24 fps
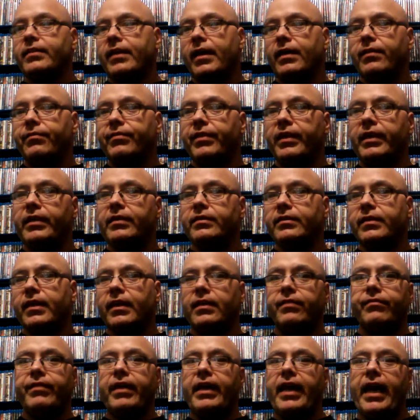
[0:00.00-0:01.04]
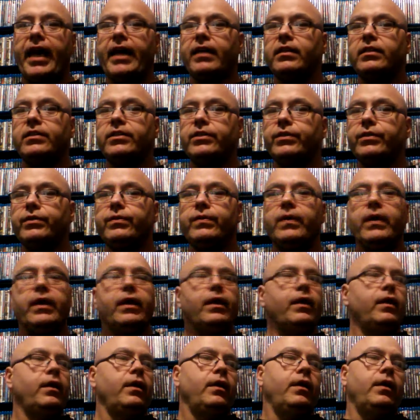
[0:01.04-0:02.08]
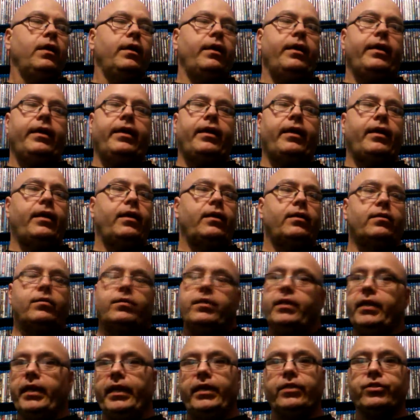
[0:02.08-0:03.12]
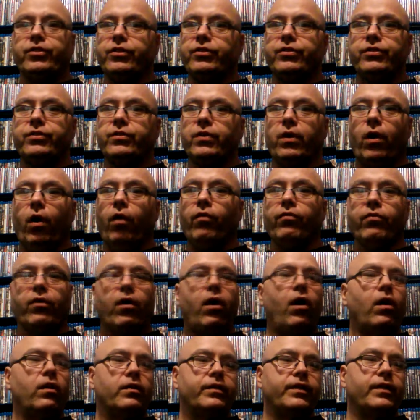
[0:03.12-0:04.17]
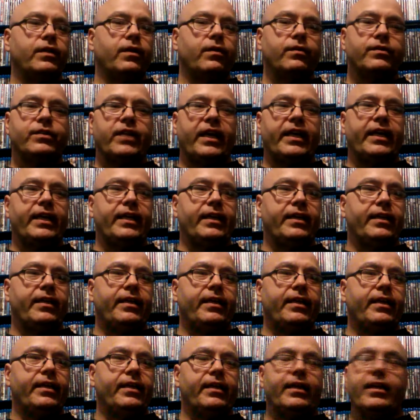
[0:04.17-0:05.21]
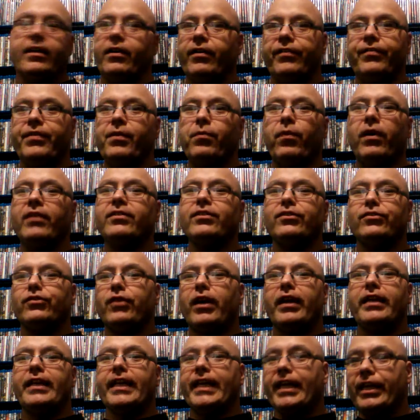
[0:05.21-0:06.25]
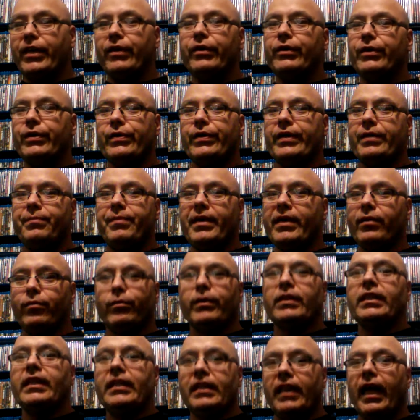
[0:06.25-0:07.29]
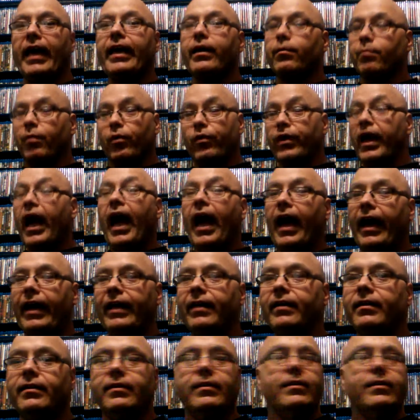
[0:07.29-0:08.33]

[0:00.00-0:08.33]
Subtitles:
side of things kind of an attitude. And he just overall, is like, if he wasn't trying to kill you, he'd be a really likable guy.